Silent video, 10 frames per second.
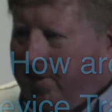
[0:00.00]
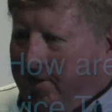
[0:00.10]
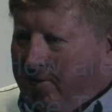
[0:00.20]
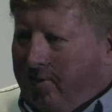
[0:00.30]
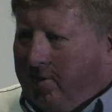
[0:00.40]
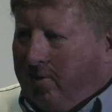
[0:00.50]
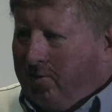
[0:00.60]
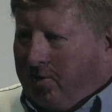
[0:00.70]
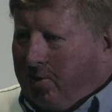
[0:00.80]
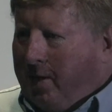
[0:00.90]
that you can
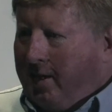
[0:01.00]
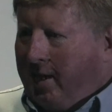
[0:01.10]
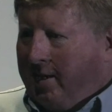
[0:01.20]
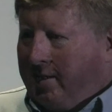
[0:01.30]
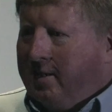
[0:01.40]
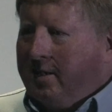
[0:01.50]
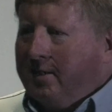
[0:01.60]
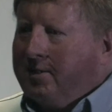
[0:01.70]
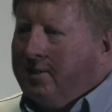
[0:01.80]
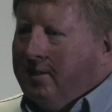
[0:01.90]
use to make
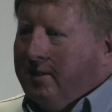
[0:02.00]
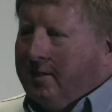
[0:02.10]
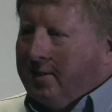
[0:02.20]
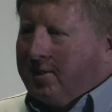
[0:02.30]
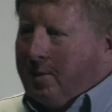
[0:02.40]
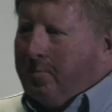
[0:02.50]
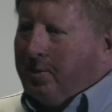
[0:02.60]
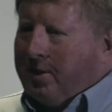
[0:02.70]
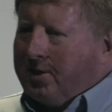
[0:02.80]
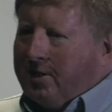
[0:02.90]
IDTs. The
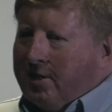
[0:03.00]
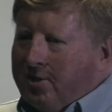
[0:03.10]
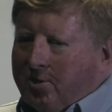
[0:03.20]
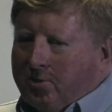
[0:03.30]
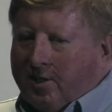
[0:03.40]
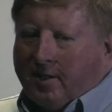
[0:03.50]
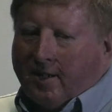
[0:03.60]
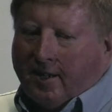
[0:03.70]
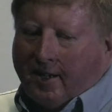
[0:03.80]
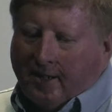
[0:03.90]
simplest is using
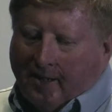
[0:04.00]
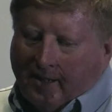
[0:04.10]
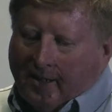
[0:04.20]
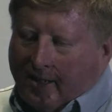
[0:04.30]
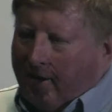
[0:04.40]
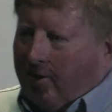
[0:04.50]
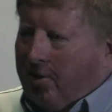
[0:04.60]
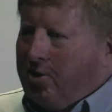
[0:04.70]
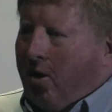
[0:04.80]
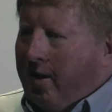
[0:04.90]
a color
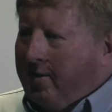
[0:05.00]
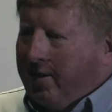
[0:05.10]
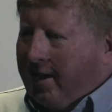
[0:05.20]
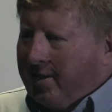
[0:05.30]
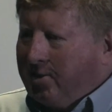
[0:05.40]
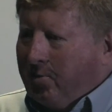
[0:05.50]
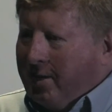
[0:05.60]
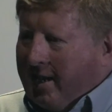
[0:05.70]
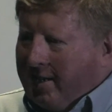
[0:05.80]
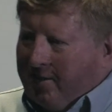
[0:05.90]
chart that has
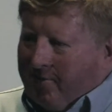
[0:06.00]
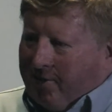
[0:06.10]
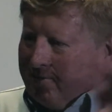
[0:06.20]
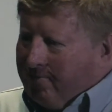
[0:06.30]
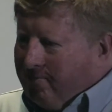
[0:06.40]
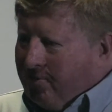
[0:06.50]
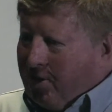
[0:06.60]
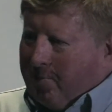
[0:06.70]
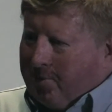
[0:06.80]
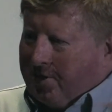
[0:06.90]
28 different
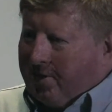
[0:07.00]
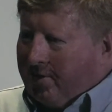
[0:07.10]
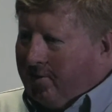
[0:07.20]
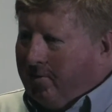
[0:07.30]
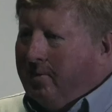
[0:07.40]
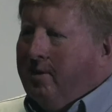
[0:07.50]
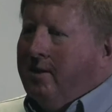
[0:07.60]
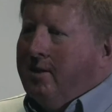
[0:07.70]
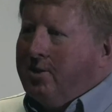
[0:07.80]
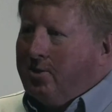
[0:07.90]
chips, and you
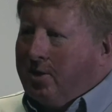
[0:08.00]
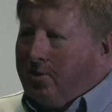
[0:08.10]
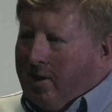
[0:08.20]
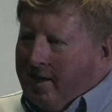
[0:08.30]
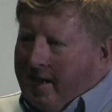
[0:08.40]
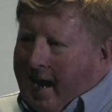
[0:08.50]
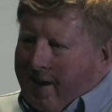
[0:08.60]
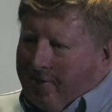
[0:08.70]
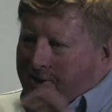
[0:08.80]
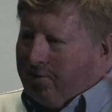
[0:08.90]
sort of create an
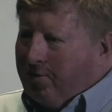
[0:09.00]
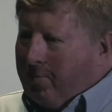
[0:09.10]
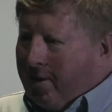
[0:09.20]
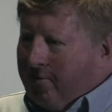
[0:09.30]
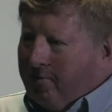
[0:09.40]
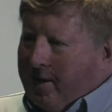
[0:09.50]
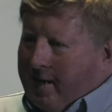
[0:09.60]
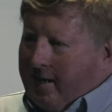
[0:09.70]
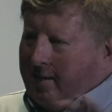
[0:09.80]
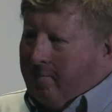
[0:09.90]
average
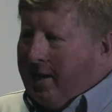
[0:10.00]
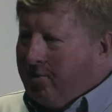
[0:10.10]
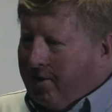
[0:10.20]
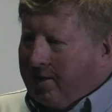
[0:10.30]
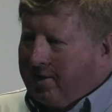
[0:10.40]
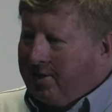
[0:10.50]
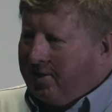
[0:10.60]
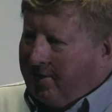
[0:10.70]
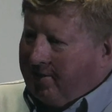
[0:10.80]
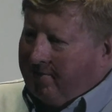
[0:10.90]
3x3 matrix
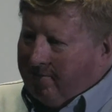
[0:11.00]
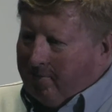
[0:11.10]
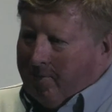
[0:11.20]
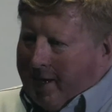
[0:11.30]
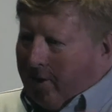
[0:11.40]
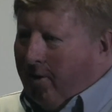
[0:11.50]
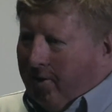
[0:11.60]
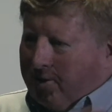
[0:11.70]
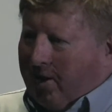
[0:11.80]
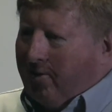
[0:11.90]
that would make all
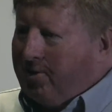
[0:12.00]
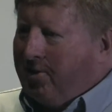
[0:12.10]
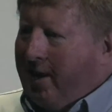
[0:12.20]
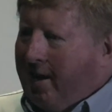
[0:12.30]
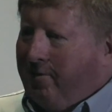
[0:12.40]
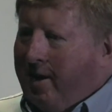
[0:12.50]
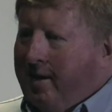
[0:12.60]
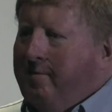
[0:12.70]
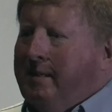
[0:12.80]
those colors turn out right.